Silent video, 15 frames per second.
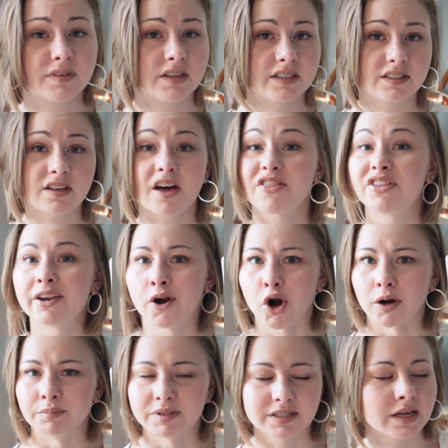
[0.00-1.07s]
It's got thin
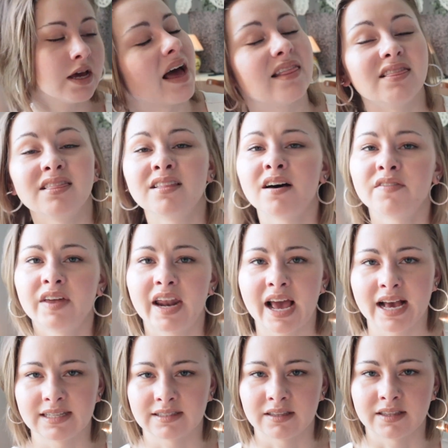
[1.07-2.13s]
arms. I love that it
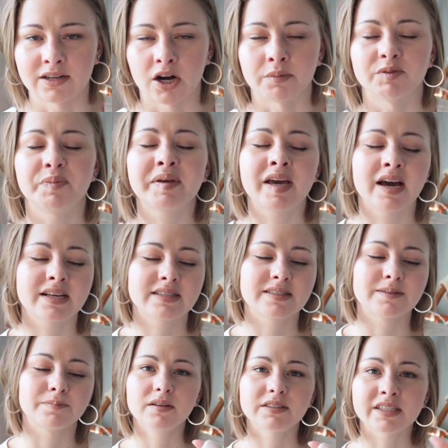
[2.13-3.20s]
has the thin arms
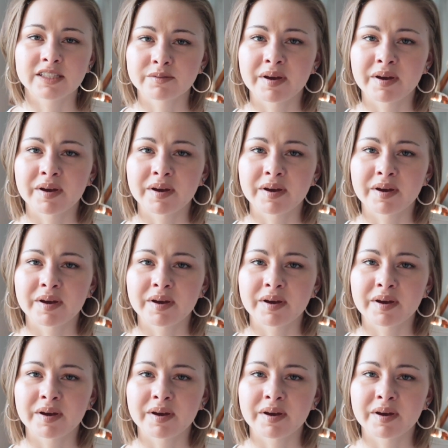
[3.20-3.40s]
because since